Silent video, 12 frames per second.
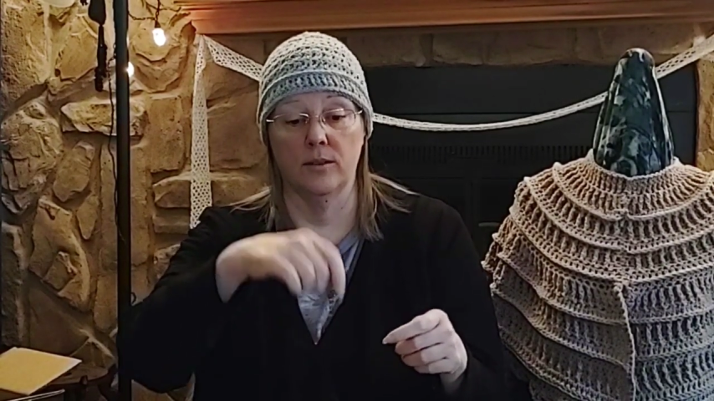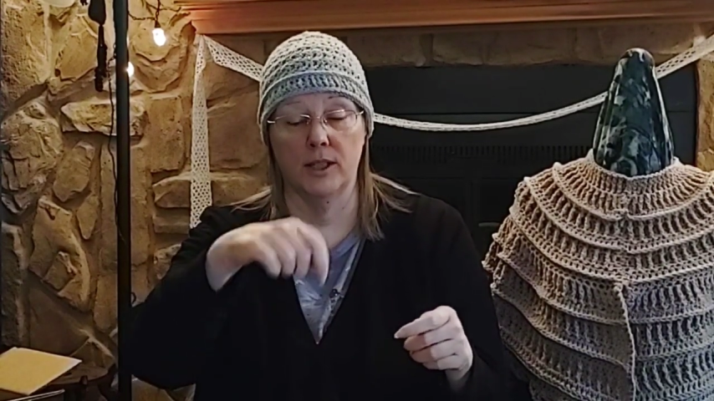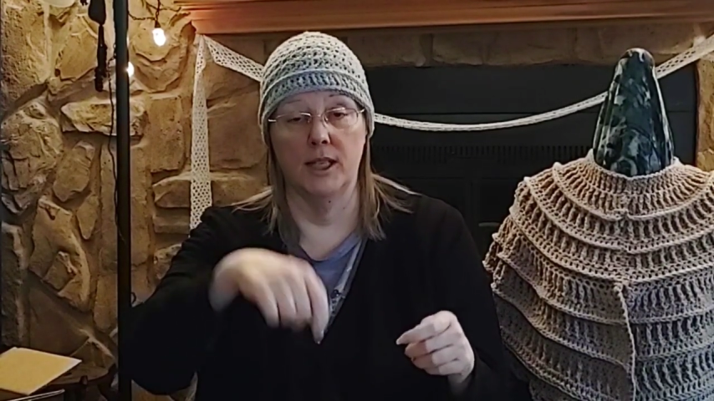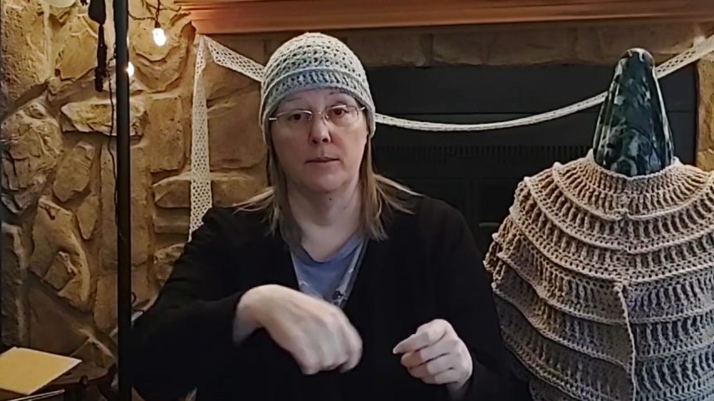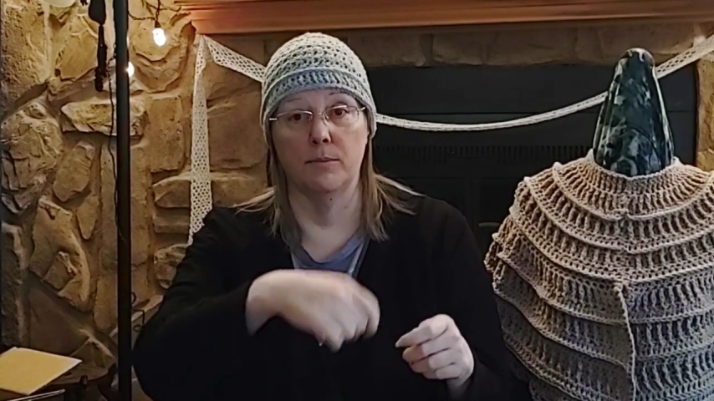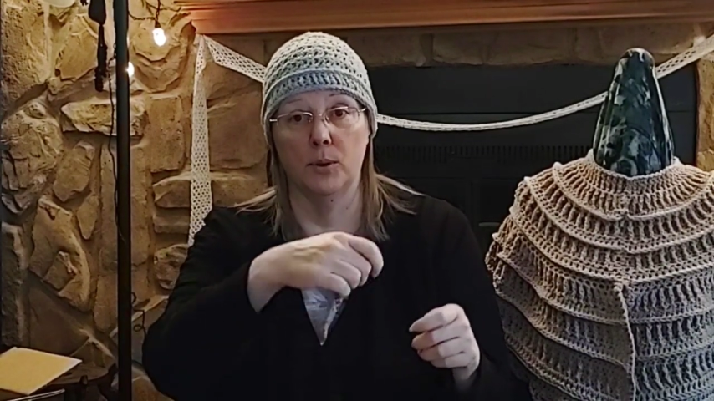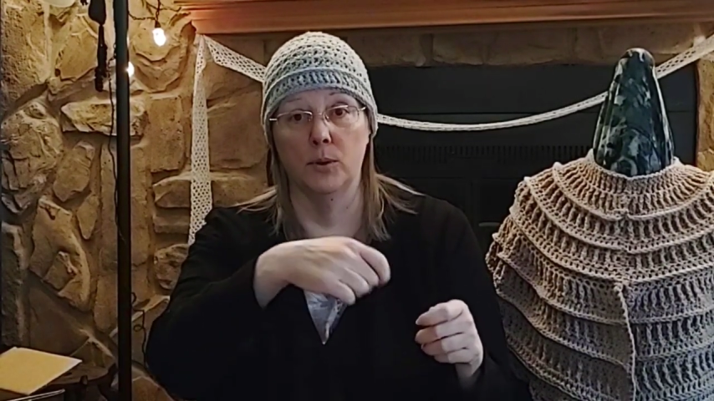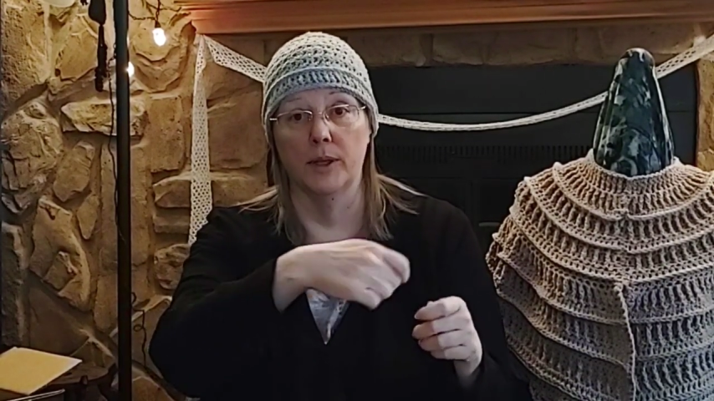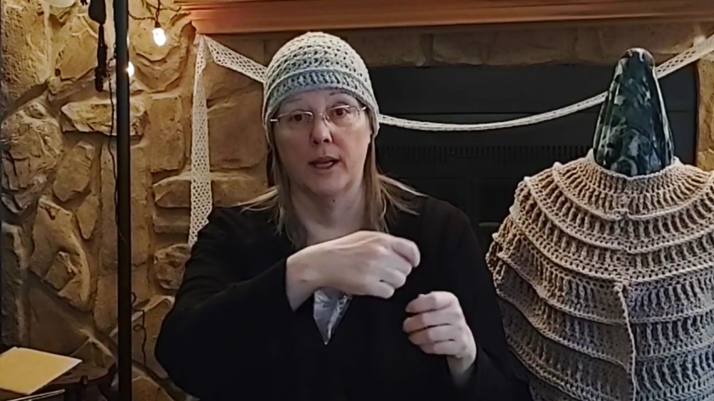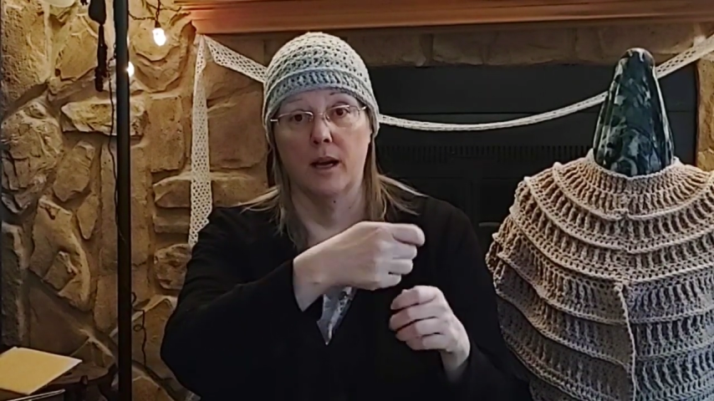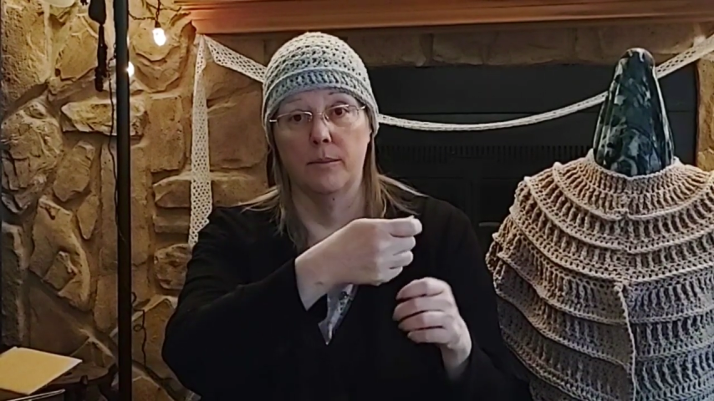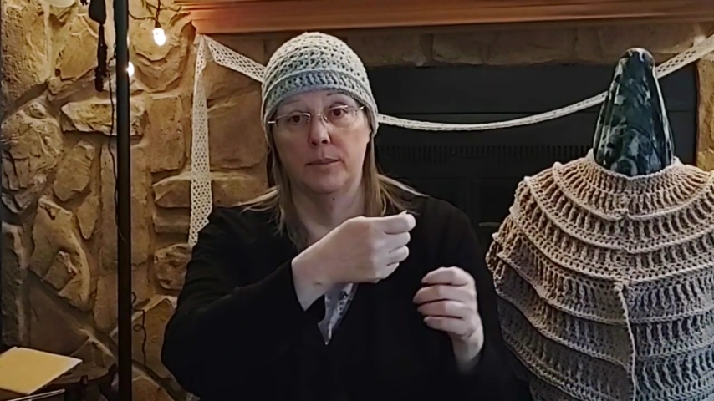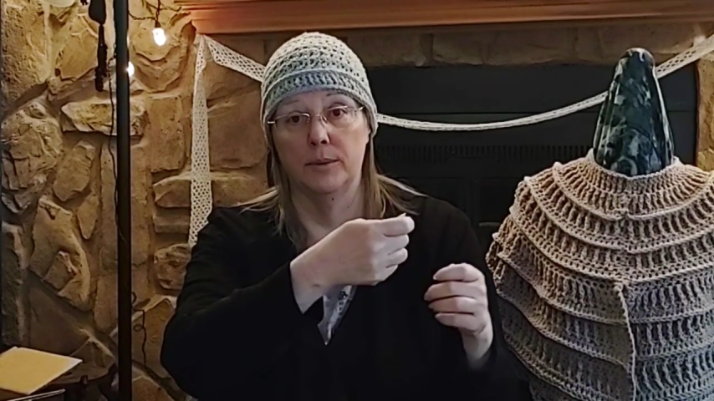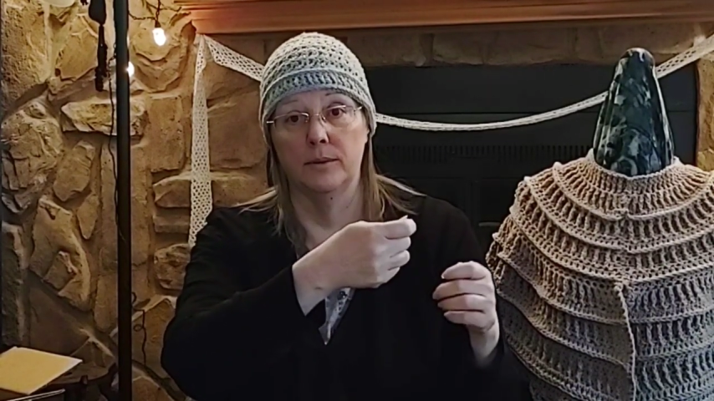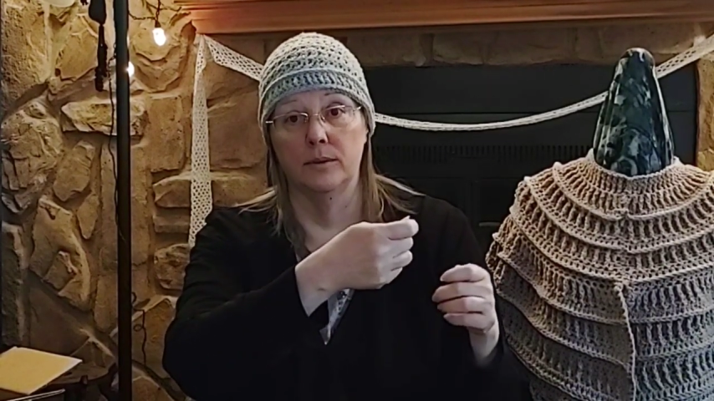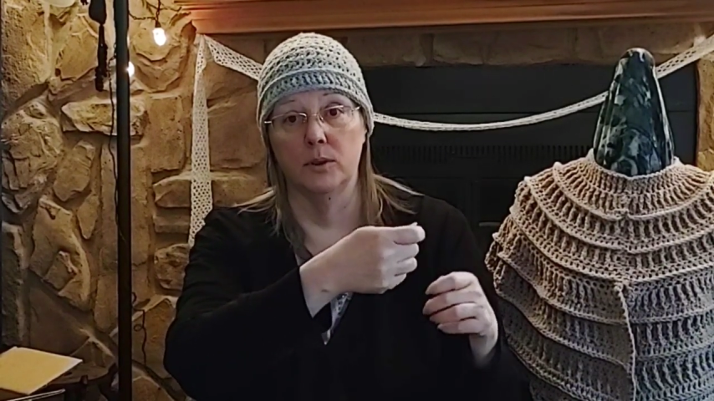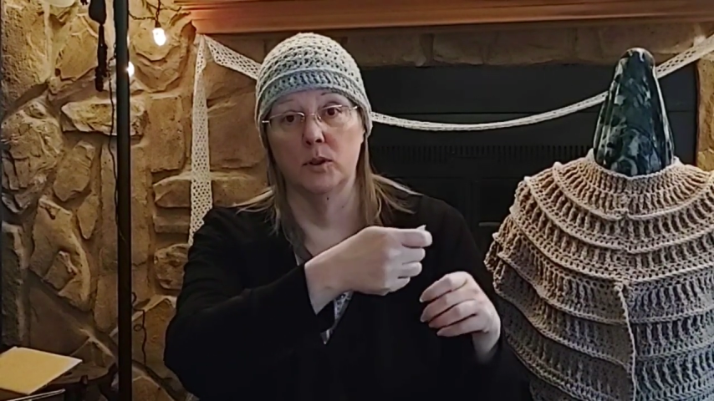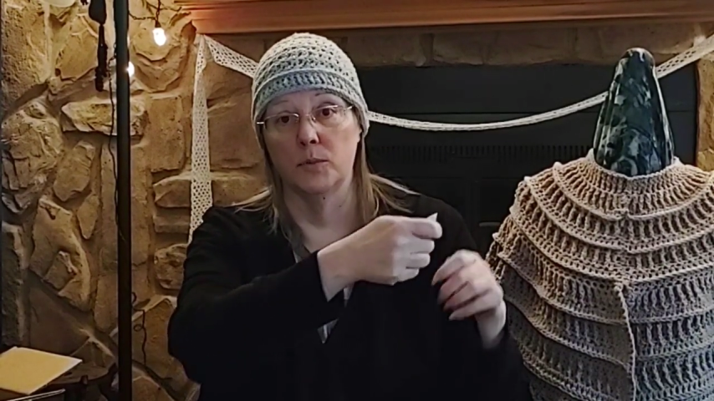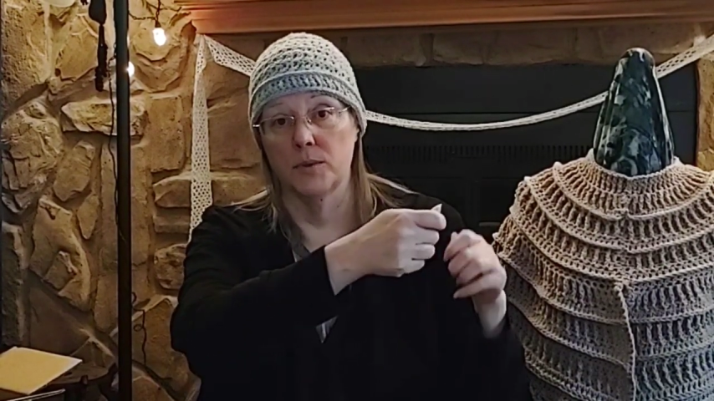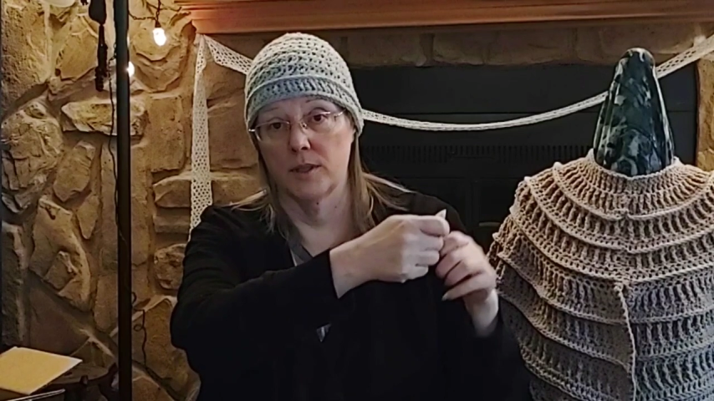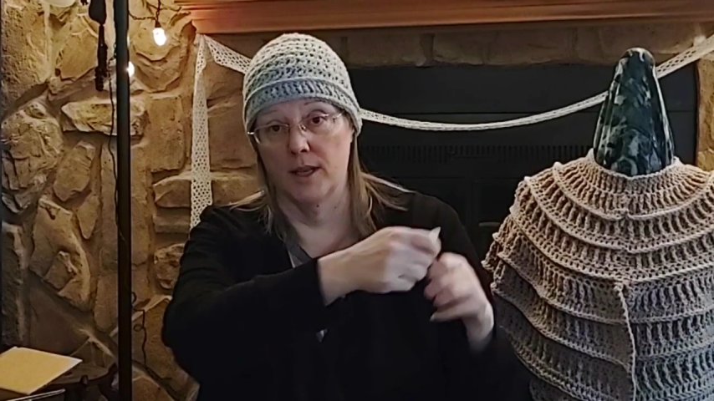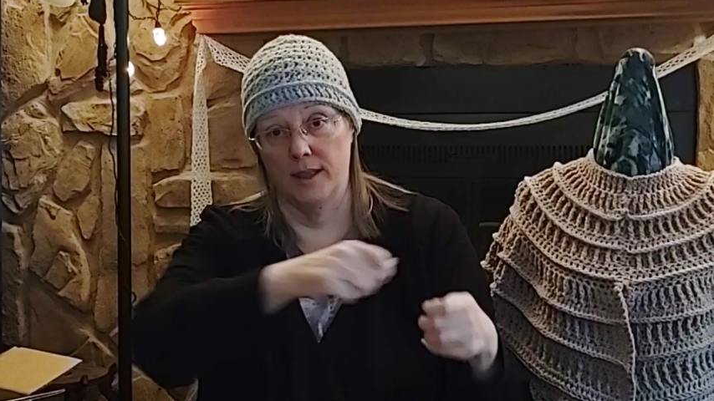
keep pulling up loops